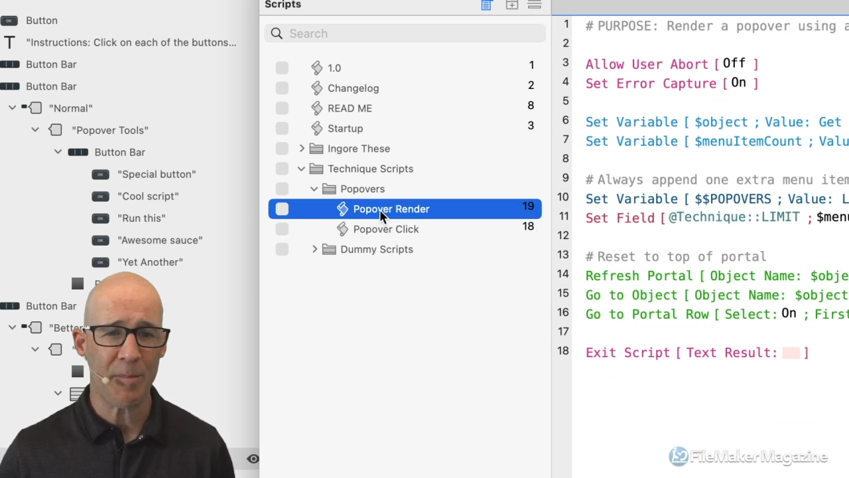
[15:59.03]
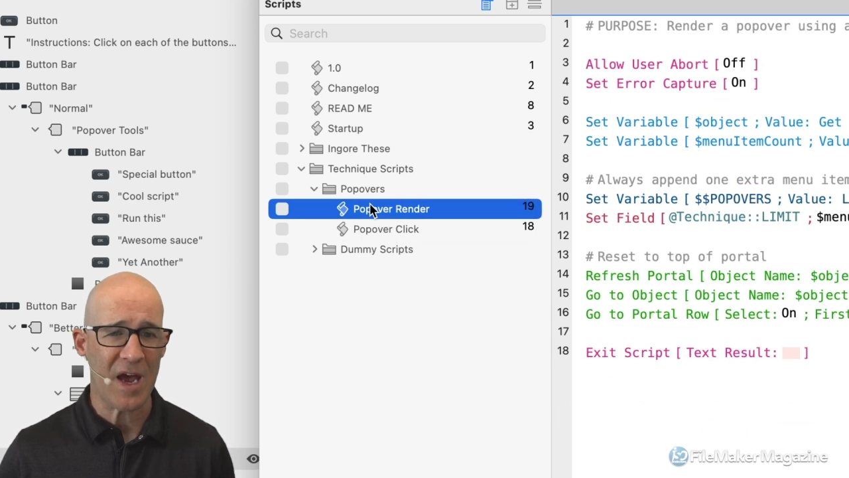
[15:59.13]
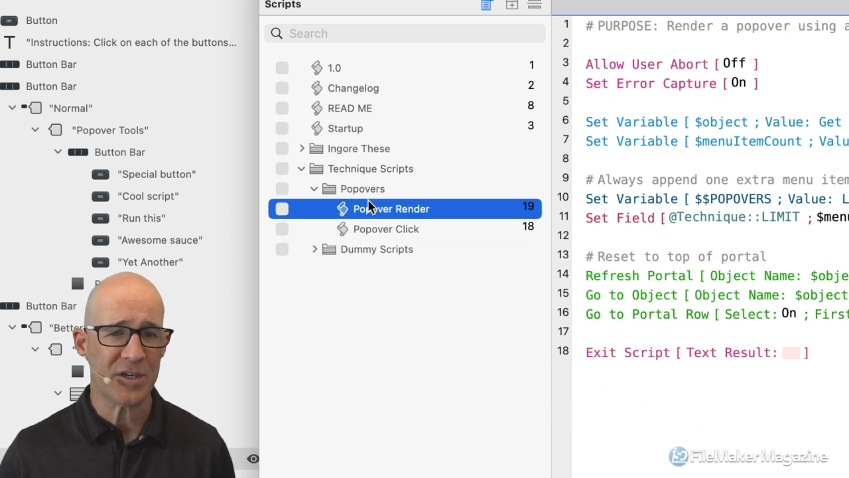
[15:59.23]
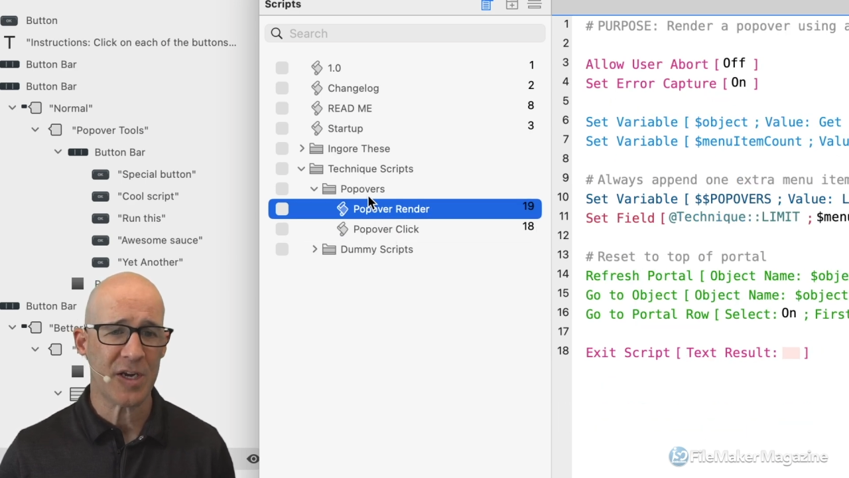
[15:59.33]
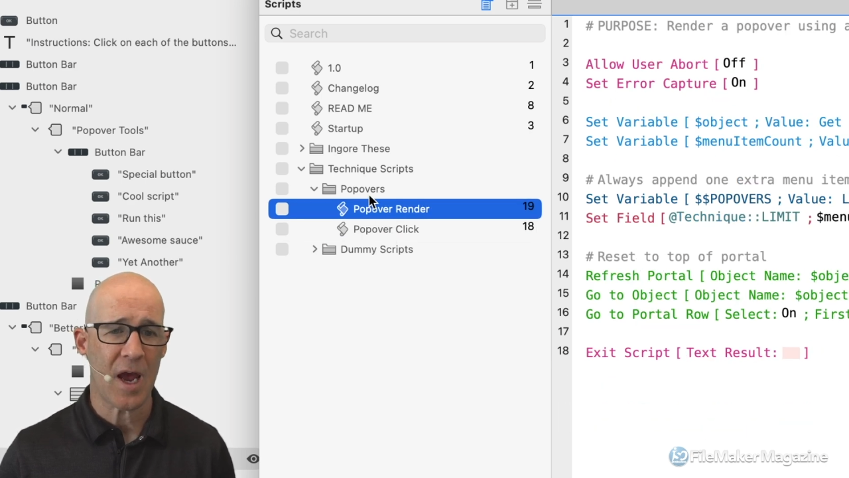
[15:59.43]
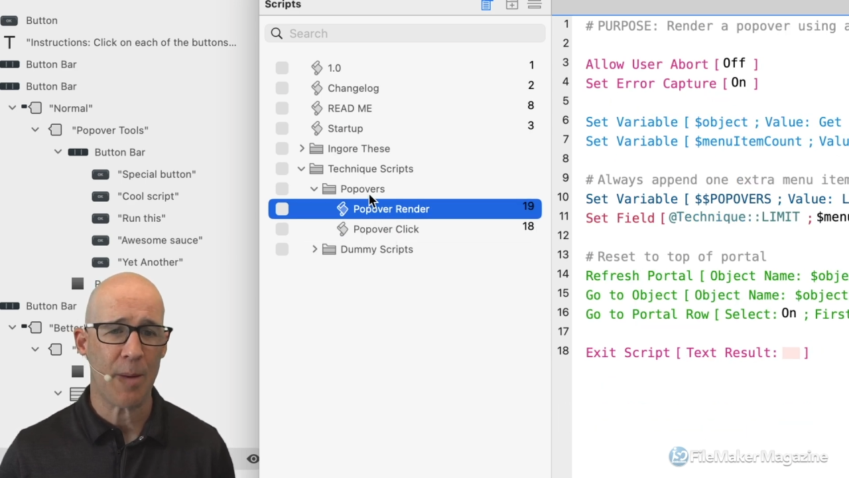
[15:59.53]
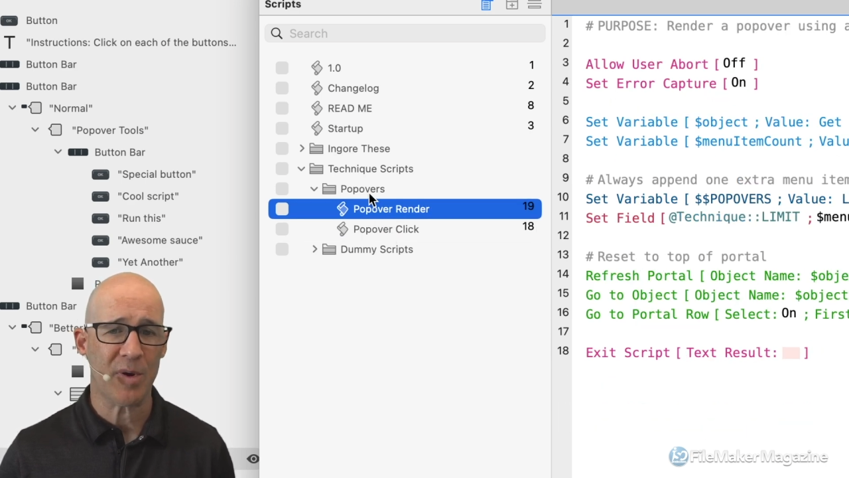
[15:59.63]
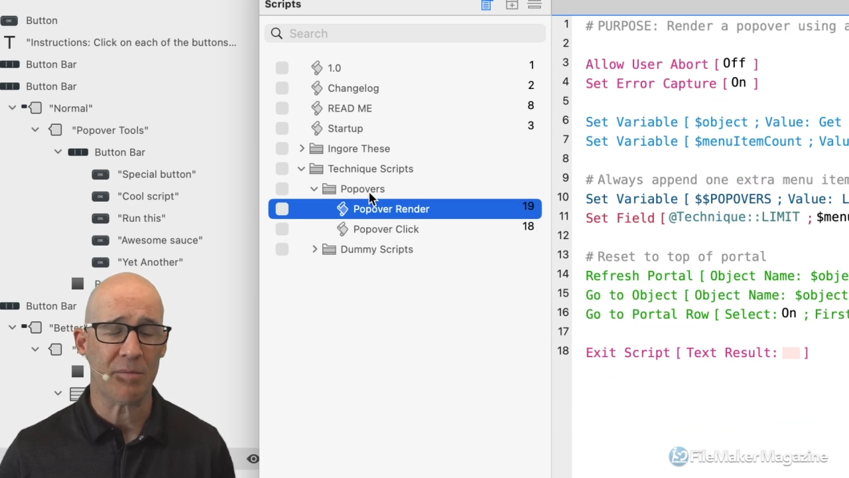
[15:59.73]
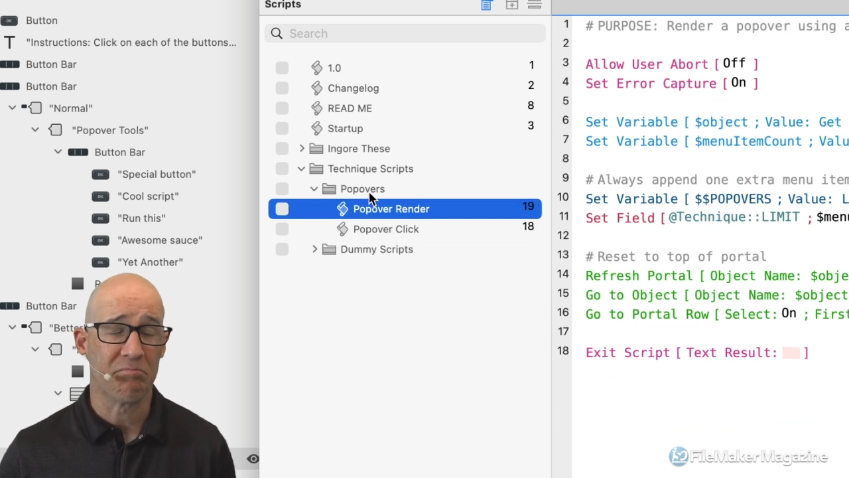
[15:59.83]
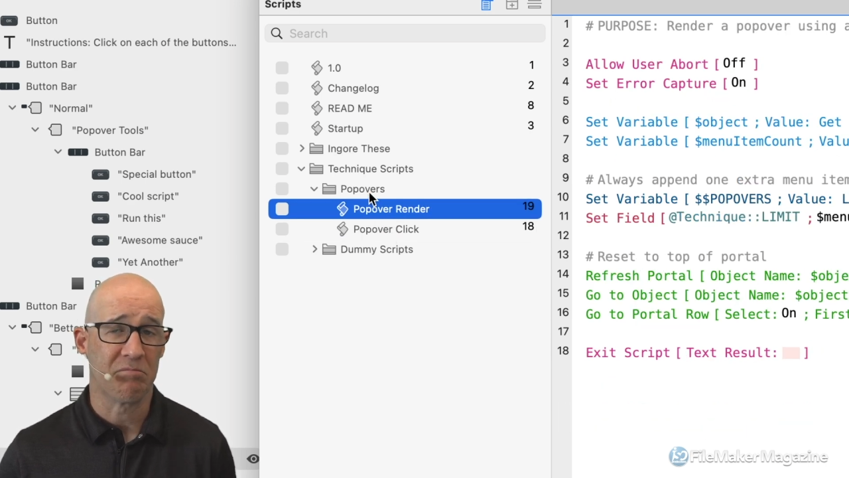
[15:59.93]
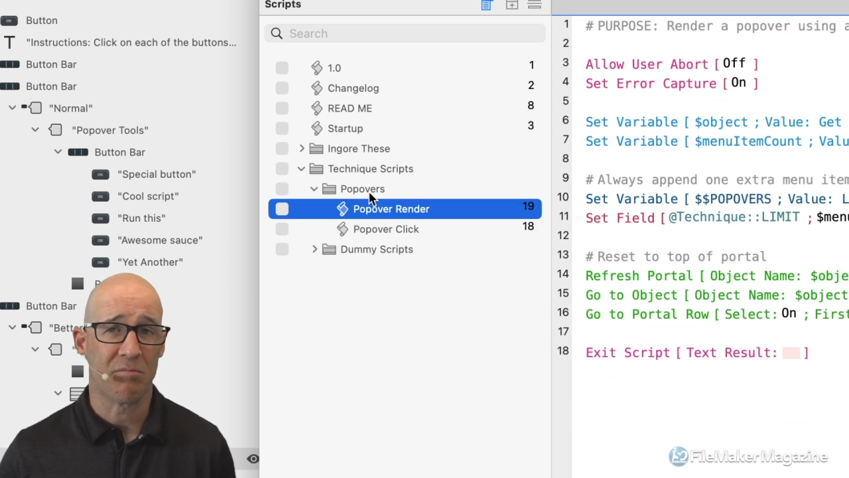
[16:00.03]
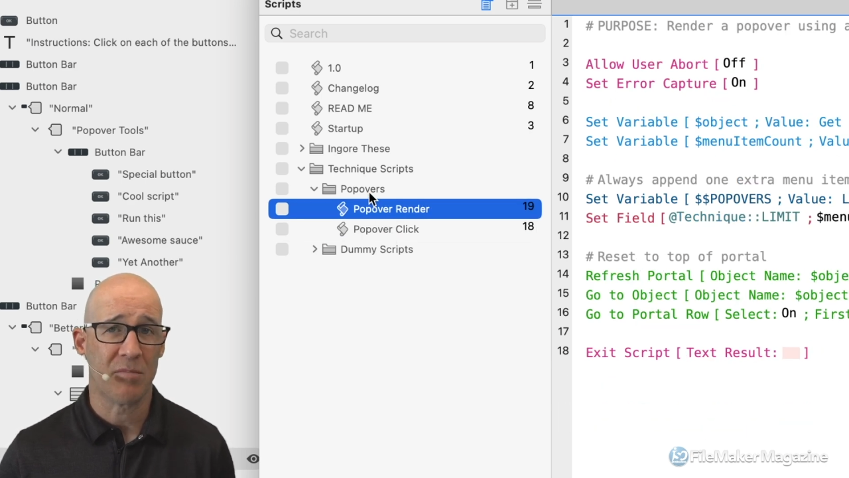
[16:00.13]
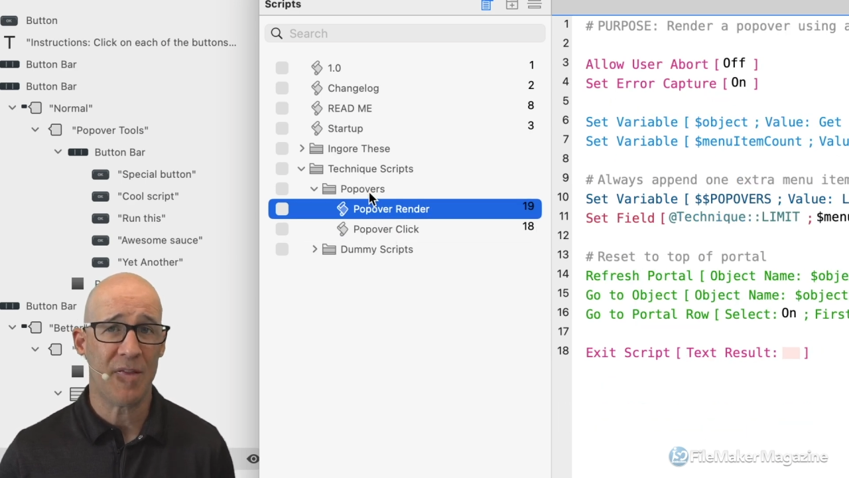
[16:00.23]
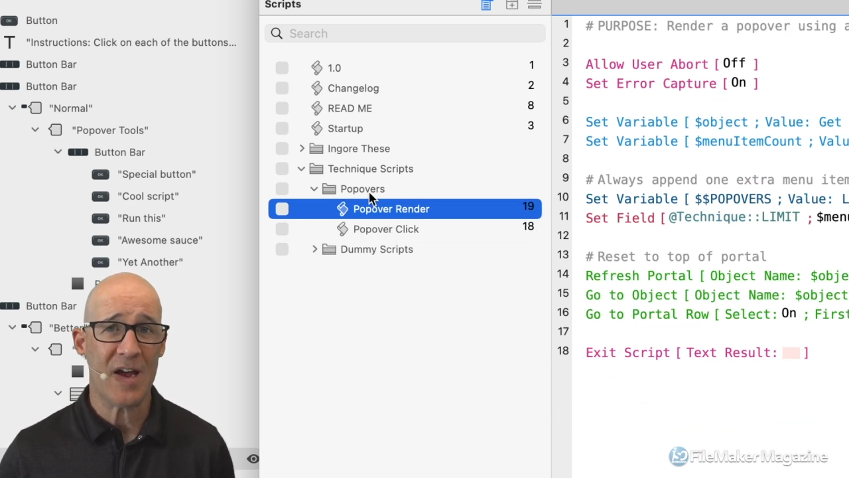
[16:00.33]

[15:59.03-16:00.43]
magic happen. And